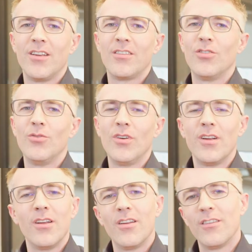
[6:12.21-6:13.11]

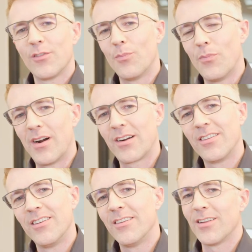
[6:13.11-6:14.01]
to
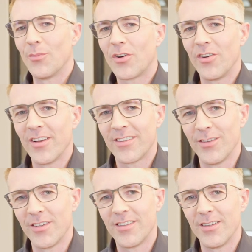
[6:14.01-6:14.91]
spark some
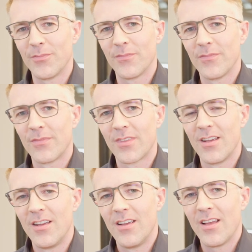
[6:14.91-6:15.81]
creativity.
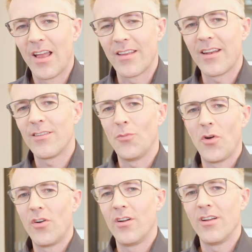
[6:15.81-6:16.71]
And that is
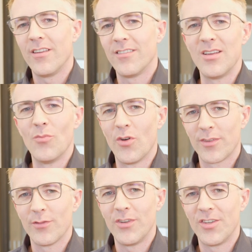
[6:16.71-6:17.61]
where the
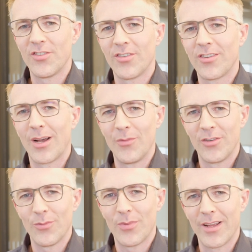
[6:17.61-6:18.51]
immersive feature come
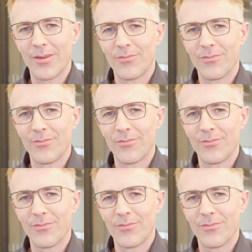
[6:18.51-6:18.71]
into play.